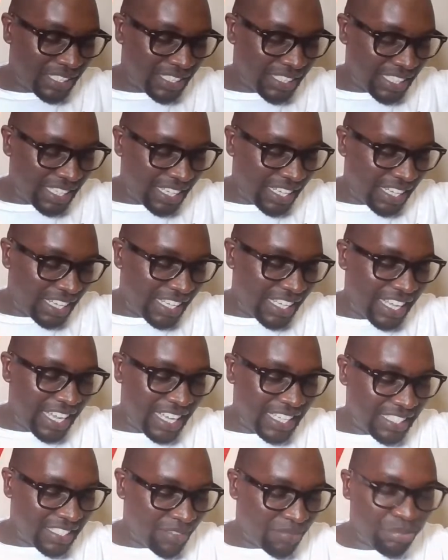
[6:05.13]
but
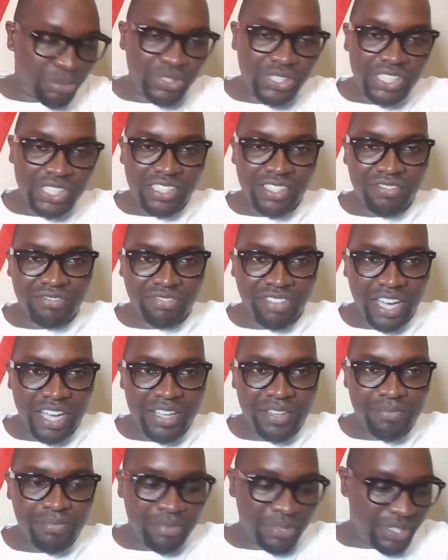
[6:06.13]
he has a positive
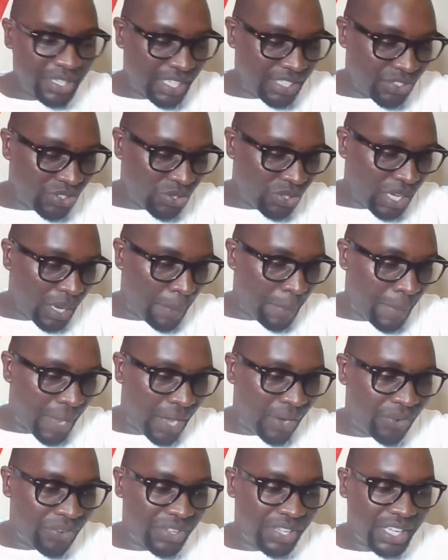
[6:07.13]
vibe. Joe
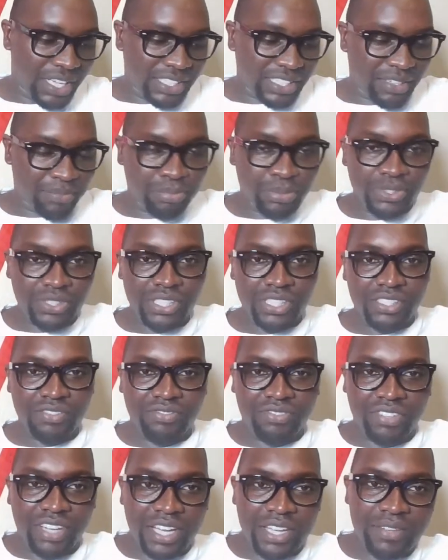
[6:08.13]
Kamau, he has a
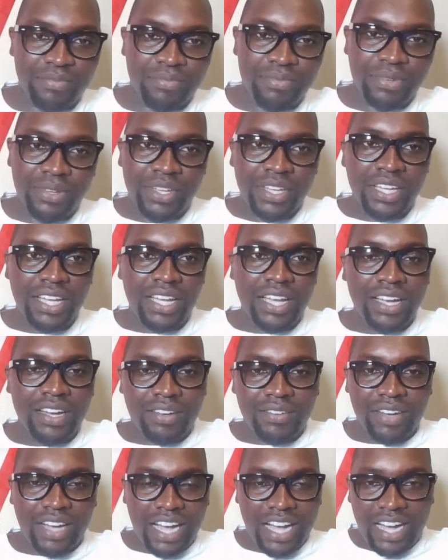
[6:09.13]
positive vibe.
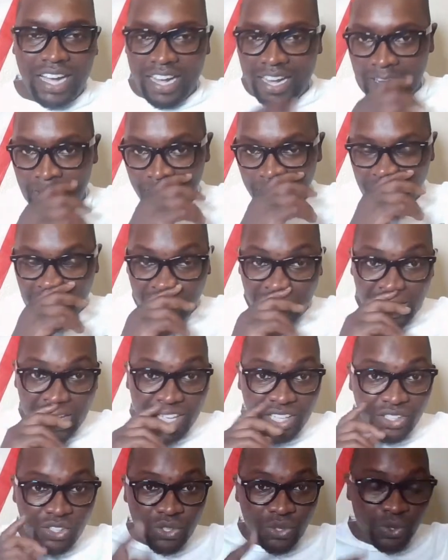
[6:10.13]

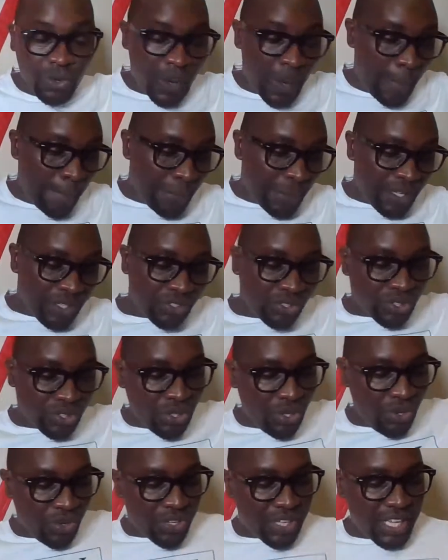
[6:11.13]
Thank you.
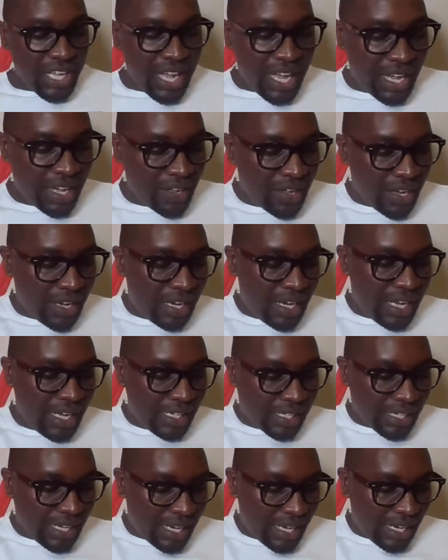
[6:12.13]
So yeah,
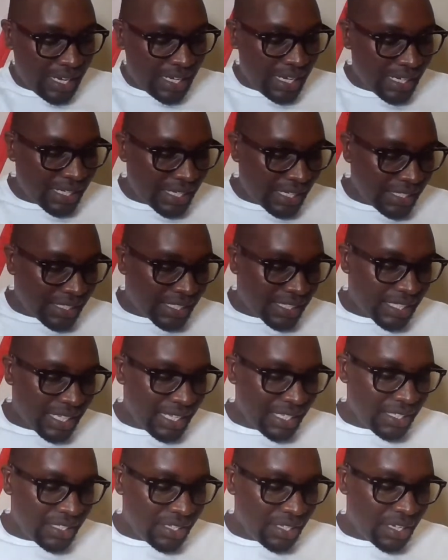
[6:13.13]
like I
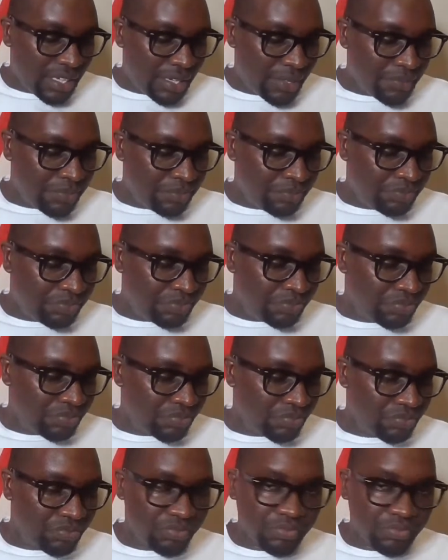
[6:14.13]
said, I'm